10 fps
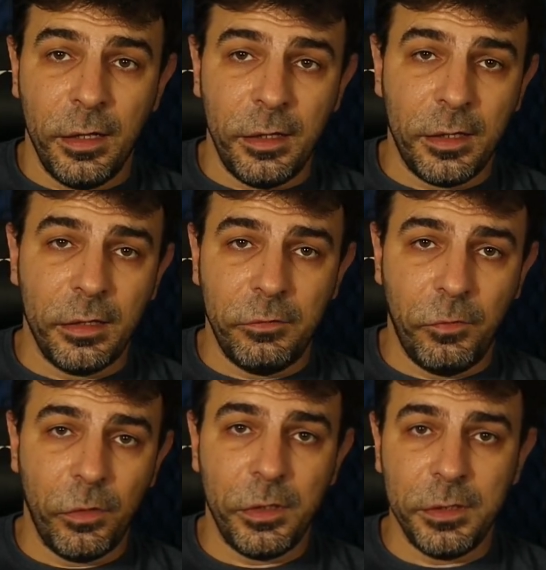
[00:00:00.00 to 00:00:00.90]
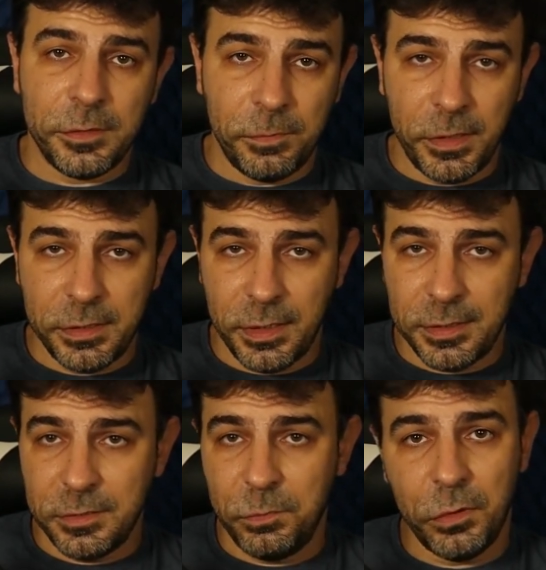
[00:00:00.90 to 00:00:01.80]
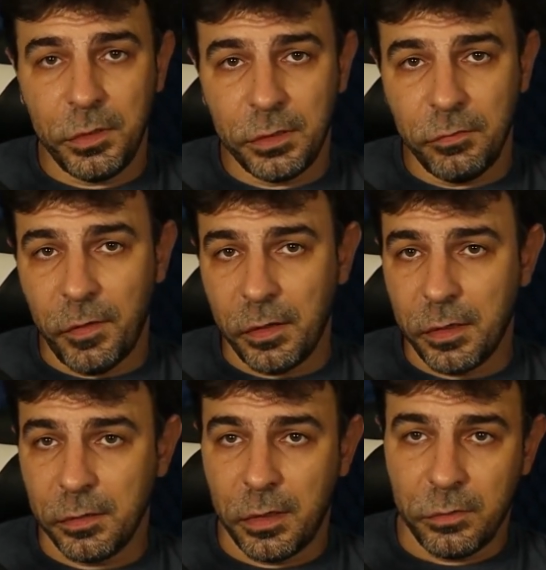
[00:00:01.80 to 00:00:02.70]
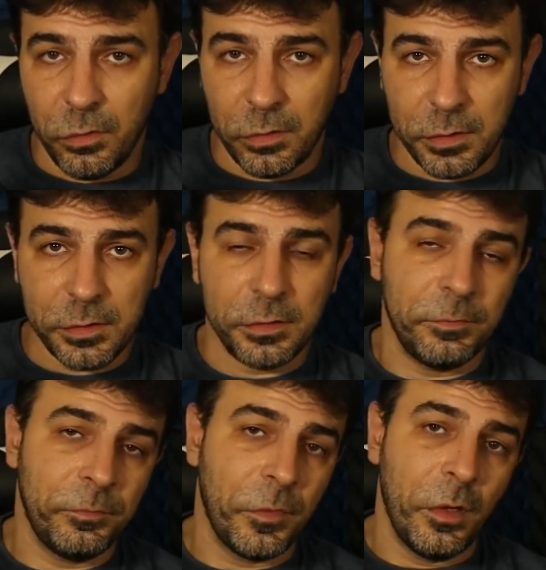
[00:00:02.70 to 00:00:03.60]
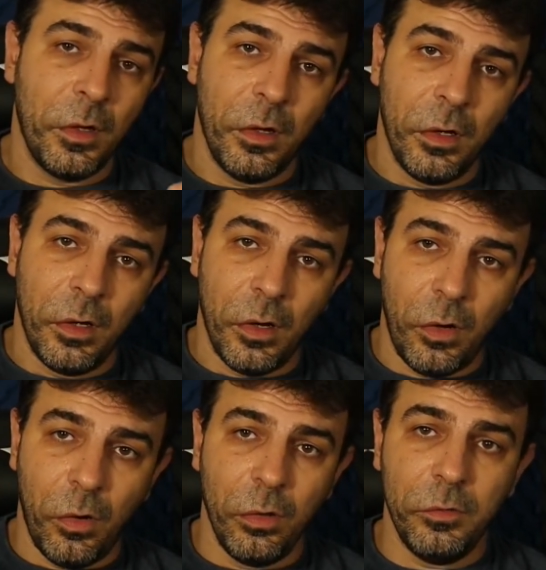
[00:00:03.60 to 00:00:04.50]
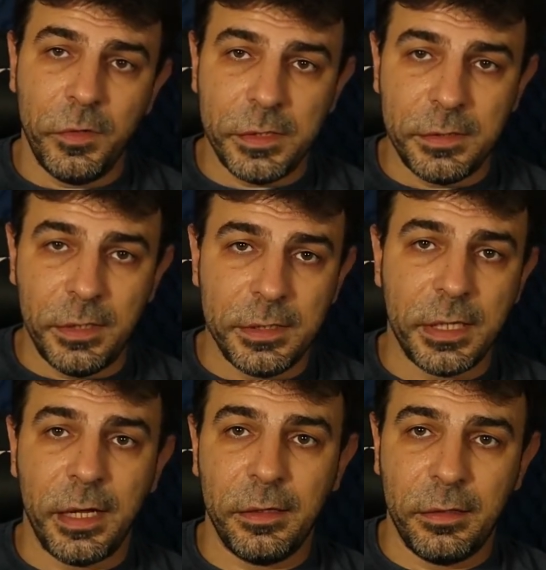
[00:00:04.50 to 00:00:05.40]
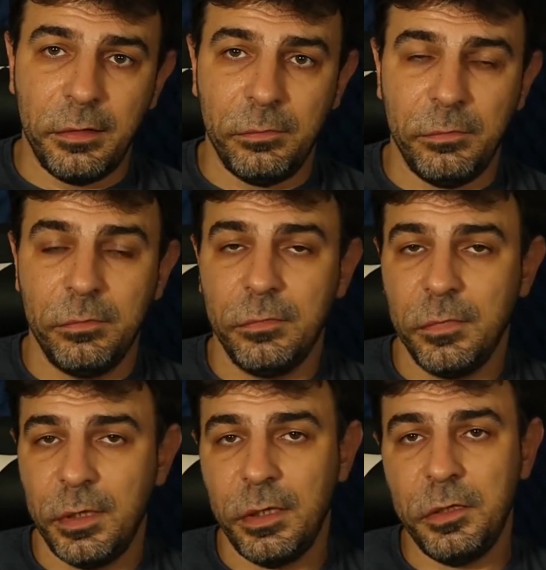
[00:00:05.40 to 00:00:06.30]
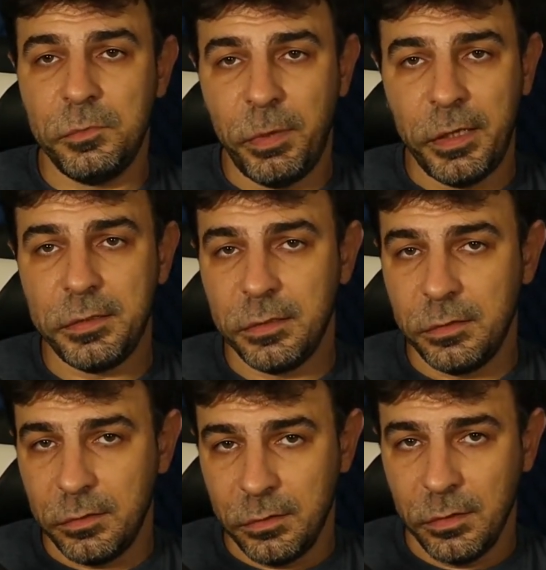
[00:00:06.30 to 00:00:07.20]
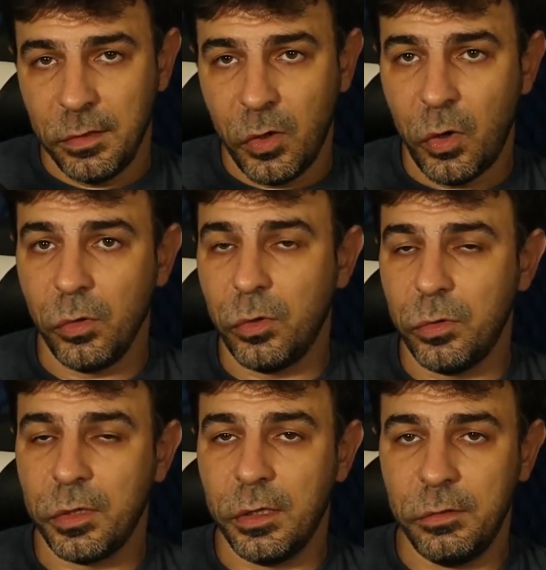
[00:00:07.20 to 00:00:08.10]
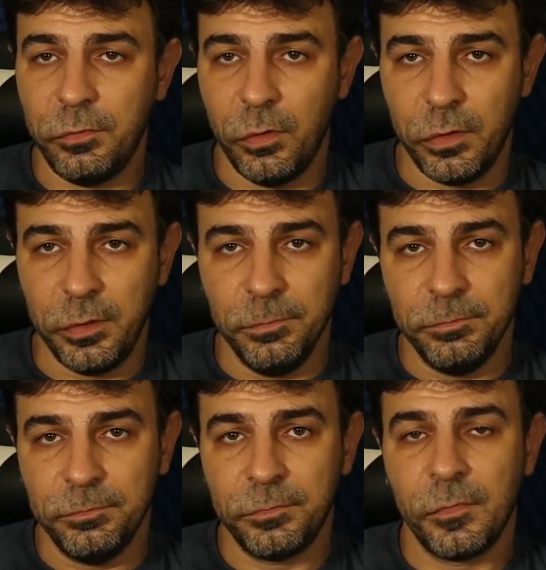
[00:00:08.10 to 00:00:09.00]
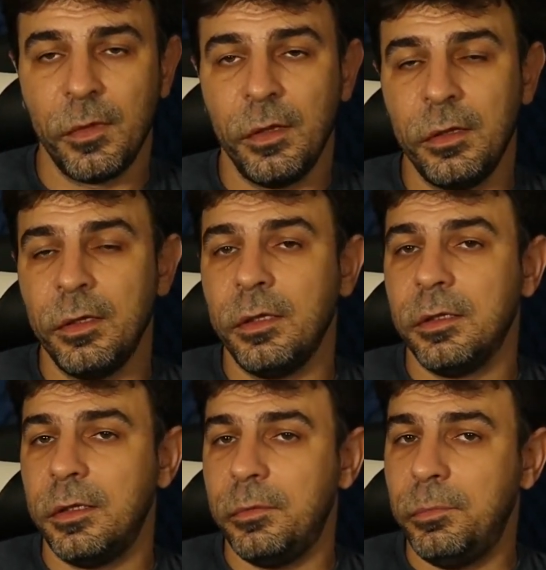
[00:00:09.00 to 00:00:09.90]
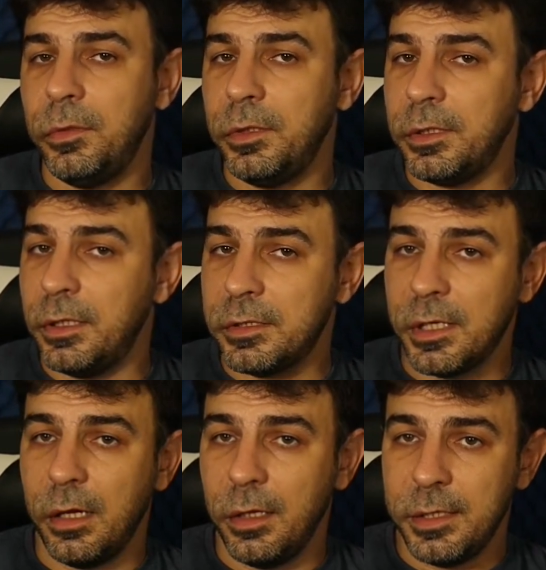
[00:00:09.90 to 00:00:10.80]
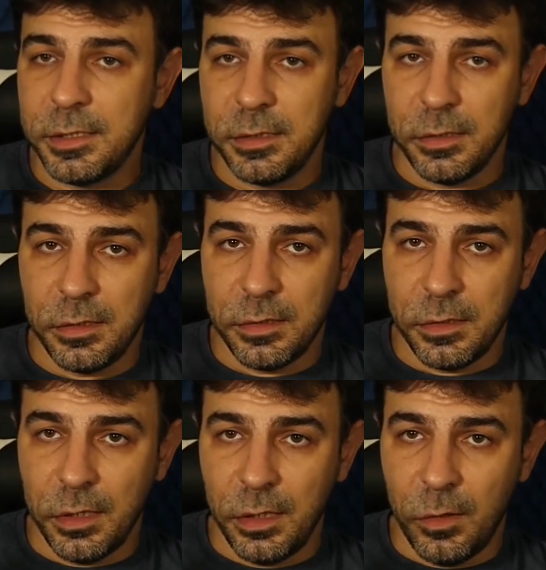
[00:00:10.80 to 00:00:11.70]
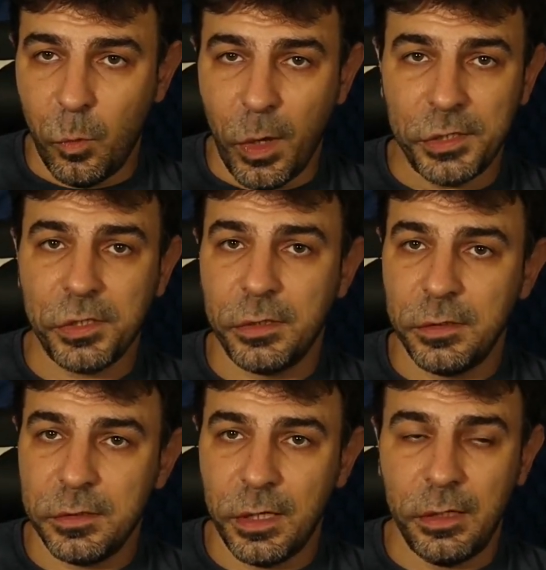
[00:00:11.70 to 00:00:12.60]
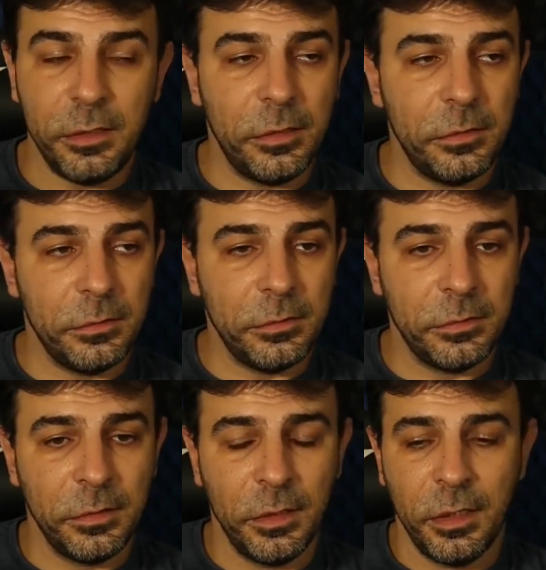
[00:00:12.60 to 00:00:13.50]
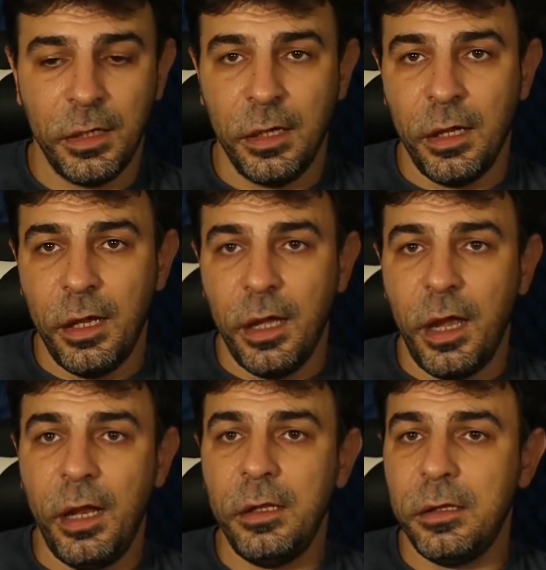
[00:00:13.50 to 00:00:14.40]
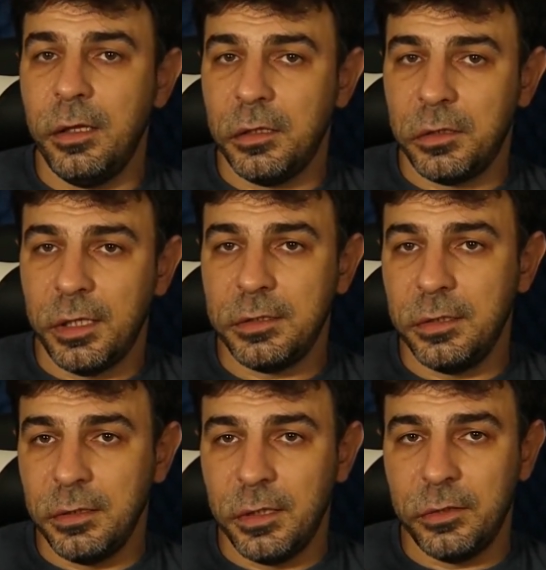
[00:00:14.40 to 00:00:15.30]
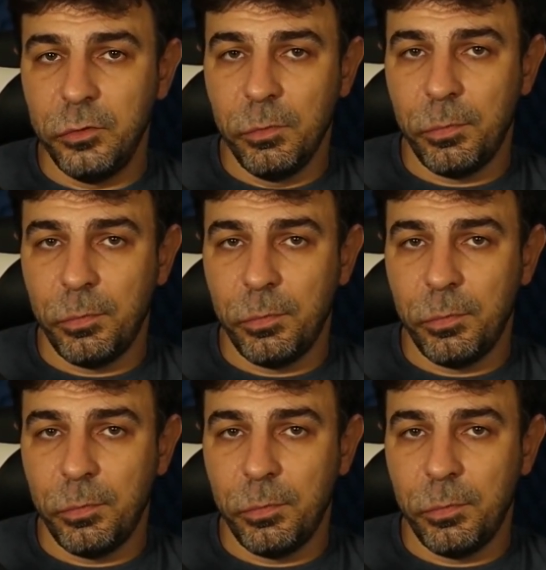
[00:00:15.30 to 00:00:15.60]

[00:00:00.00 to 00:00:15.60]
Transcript: In California, SpaceX is building the Falcon 9 rockets. All of its design team is based in Hawthorne, California. They're building their satellites in Washington State, and they're testing their new